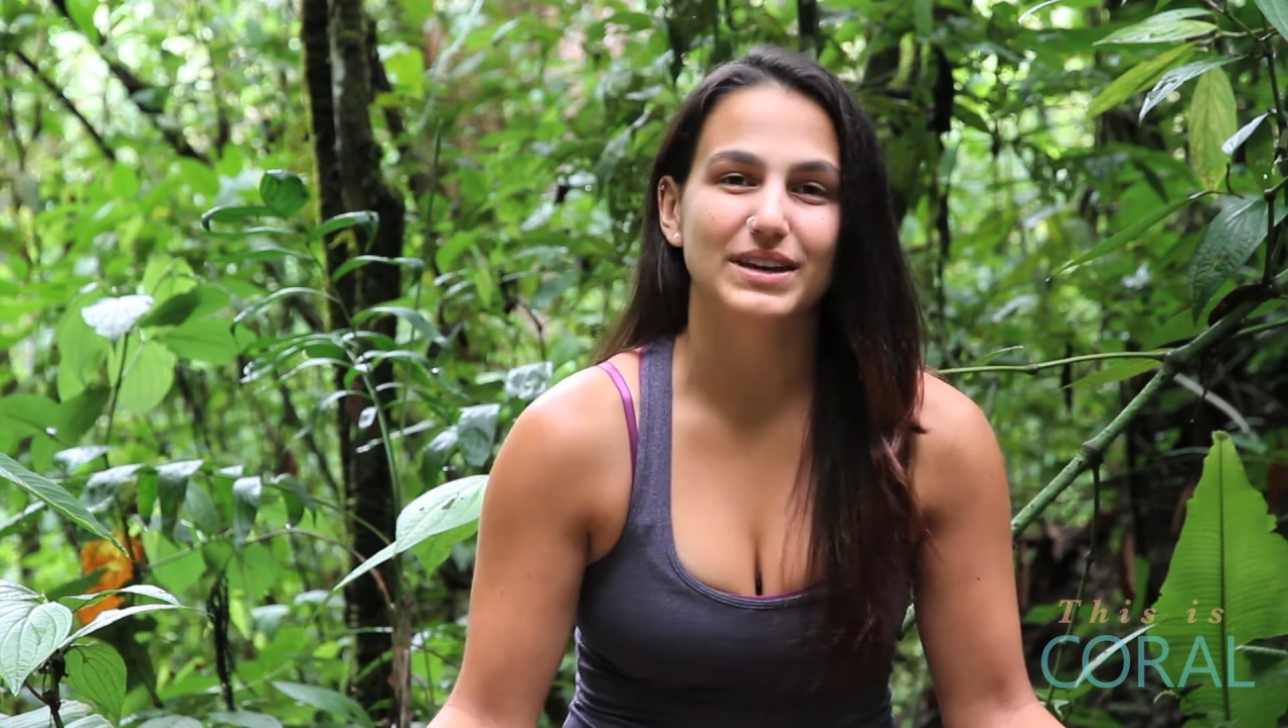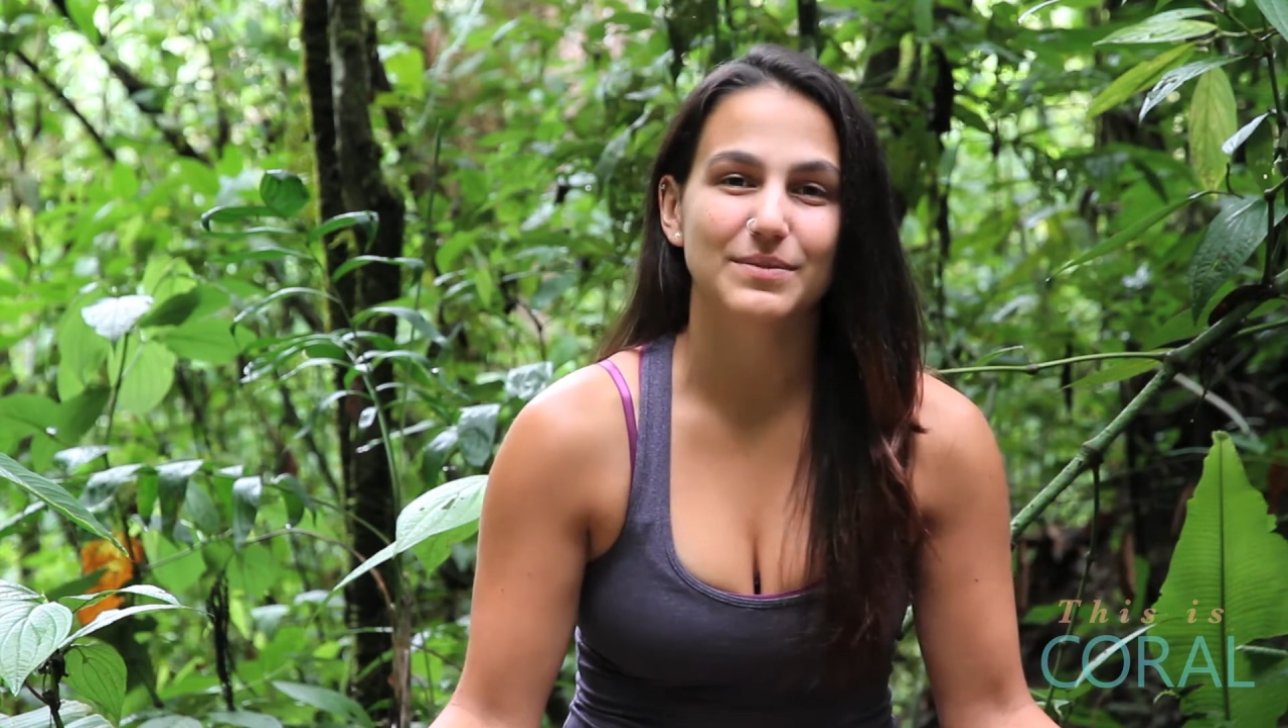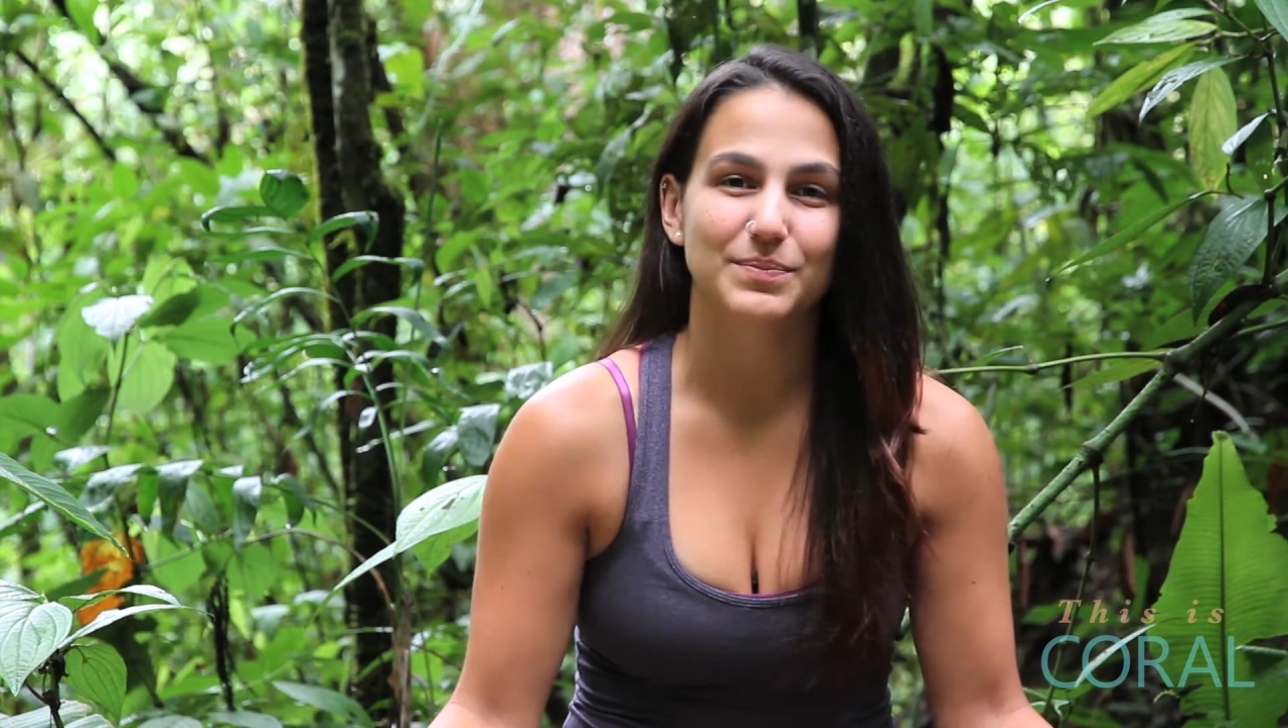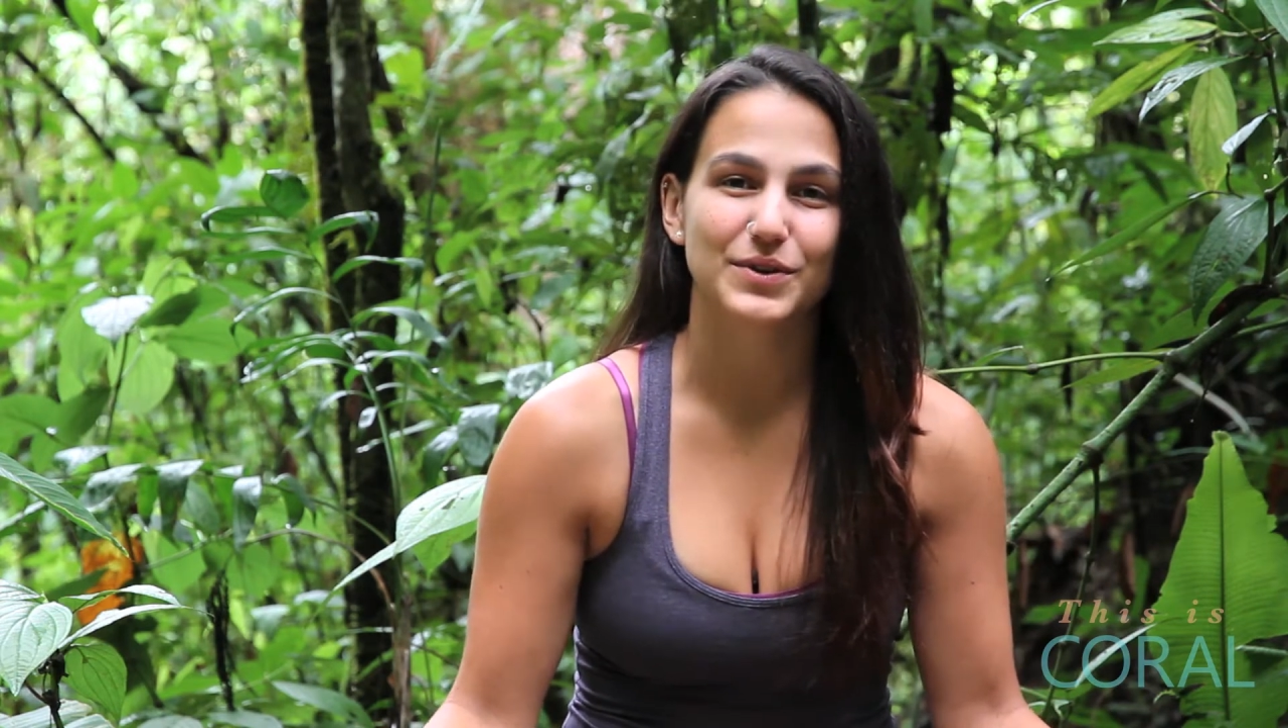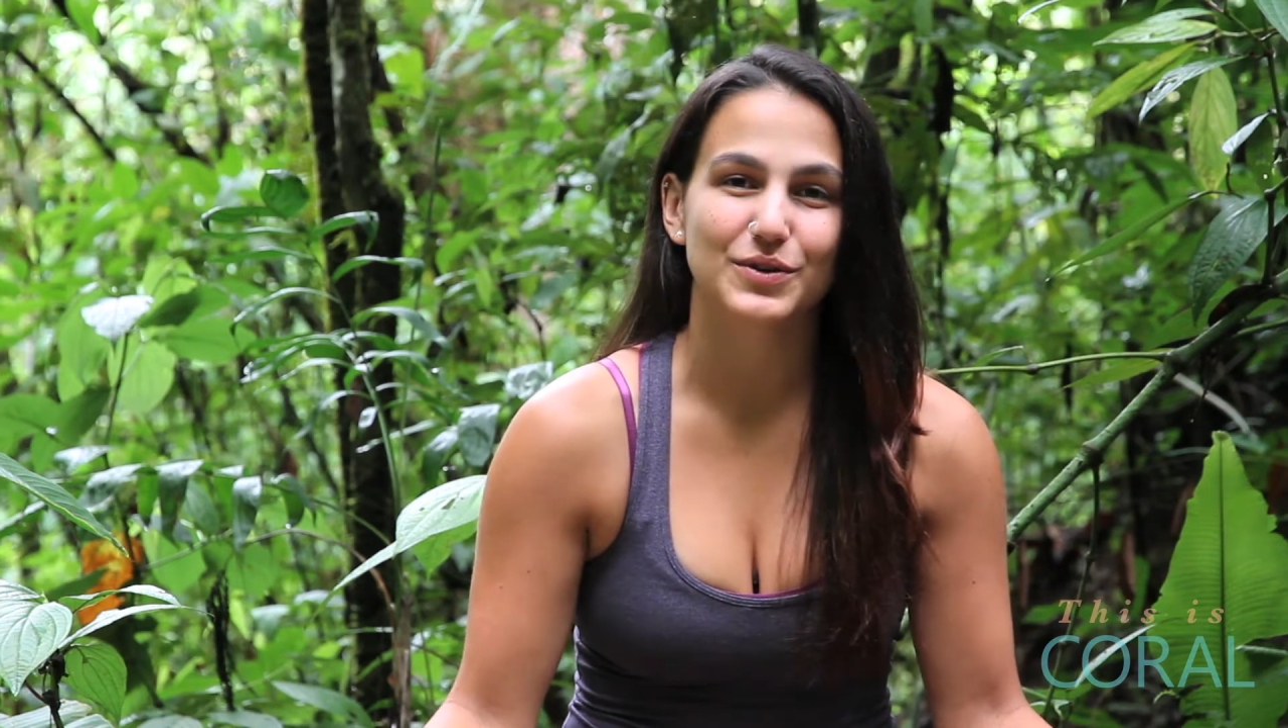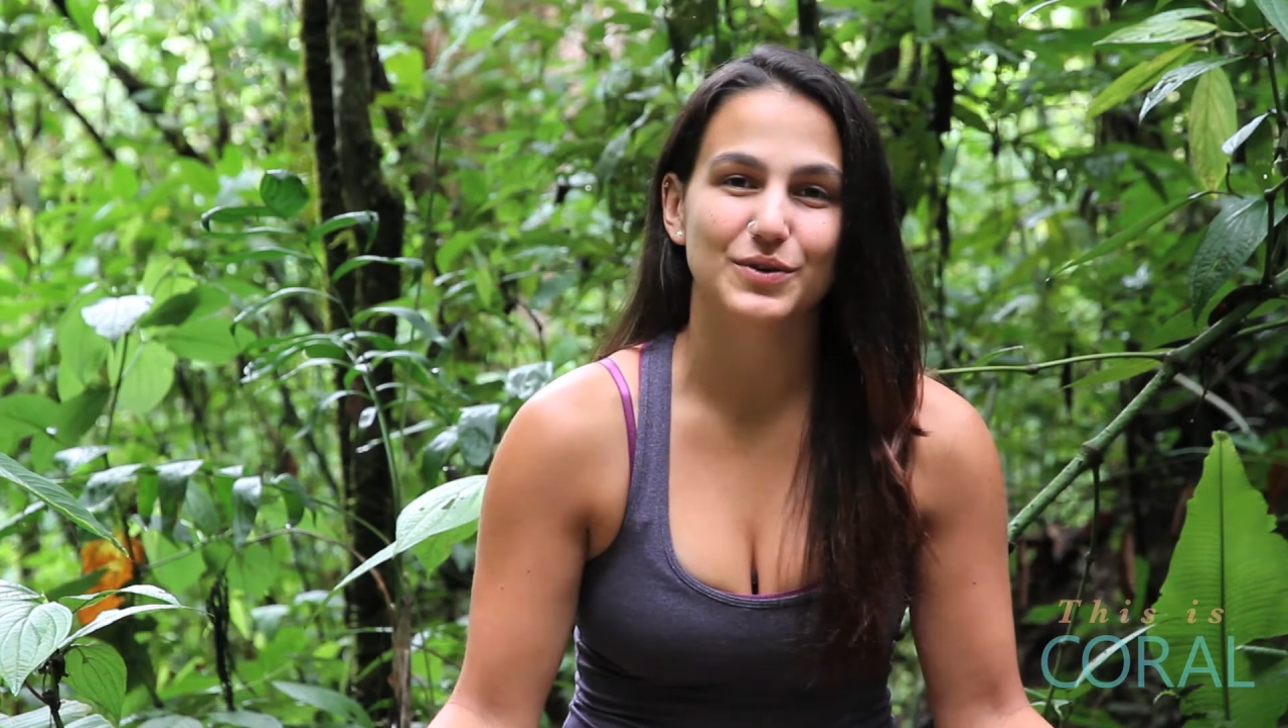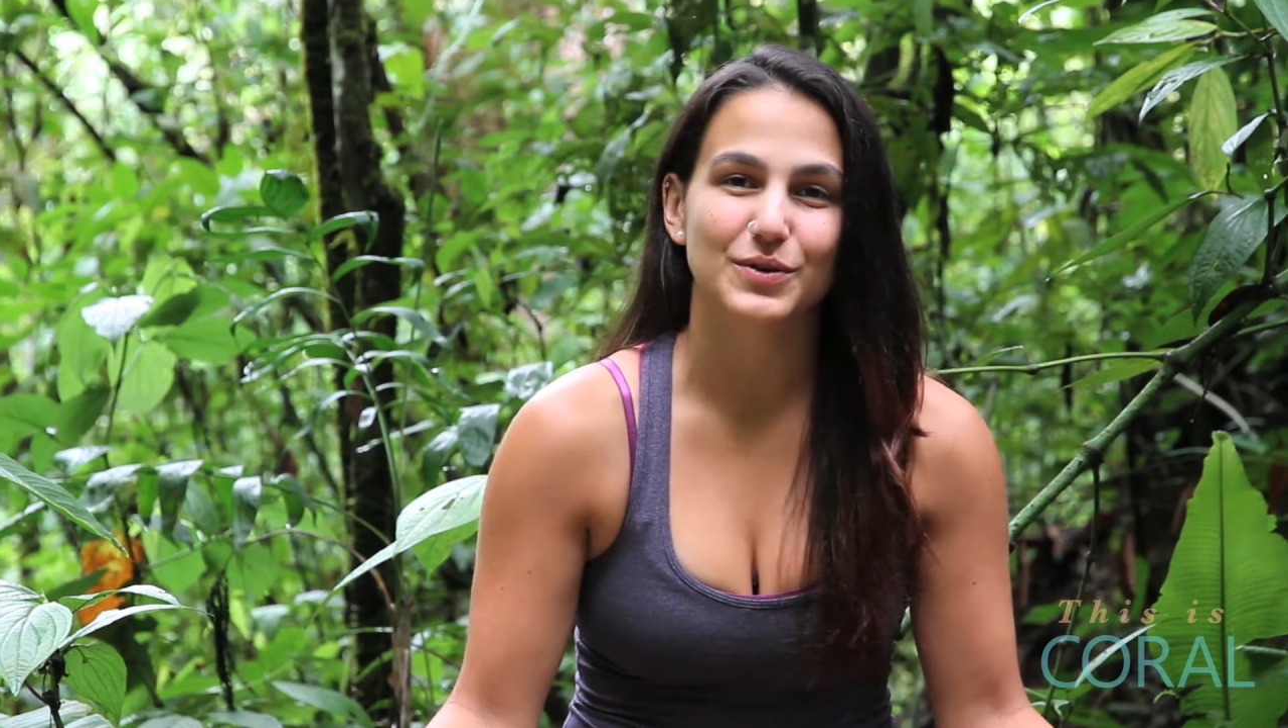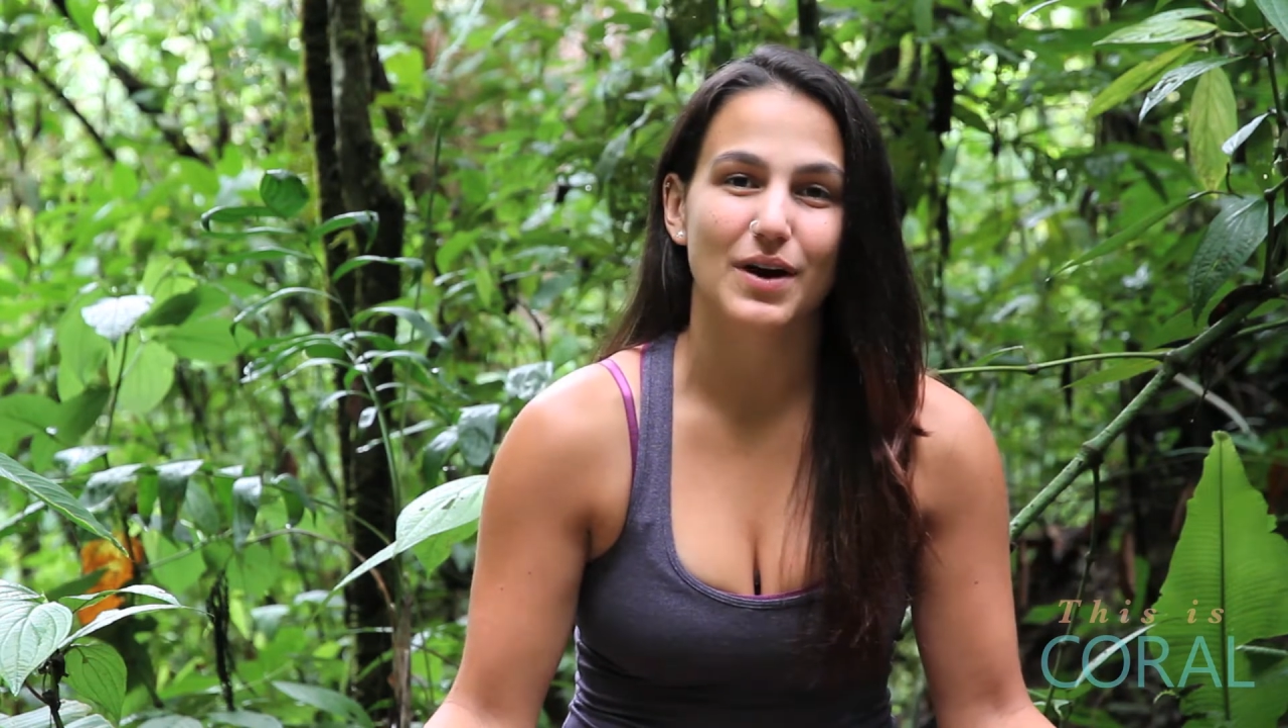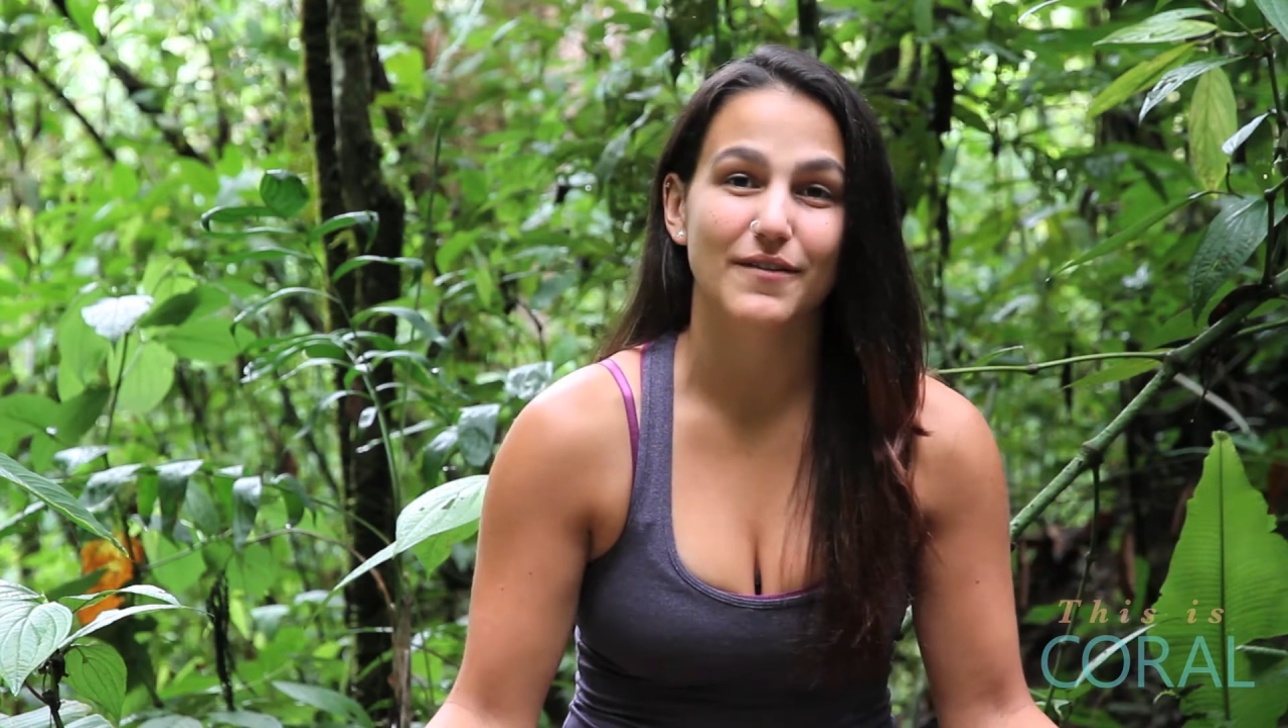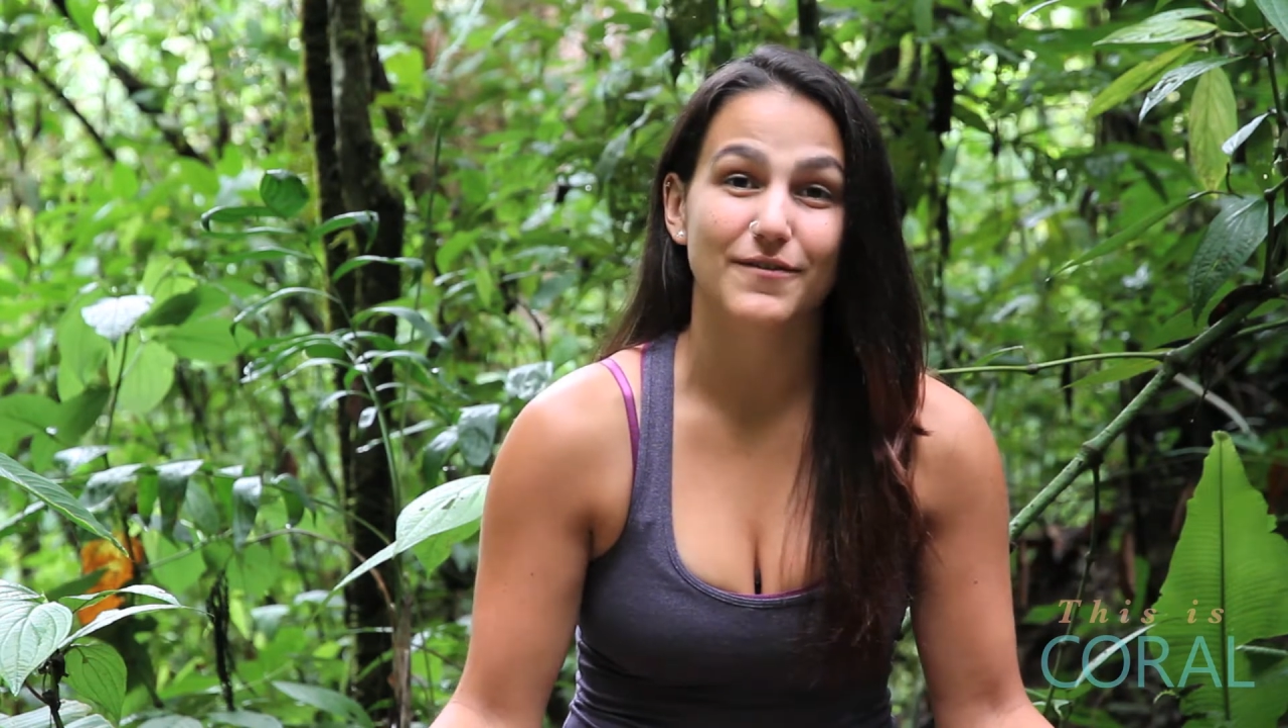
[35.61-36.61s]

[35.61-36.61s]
keep you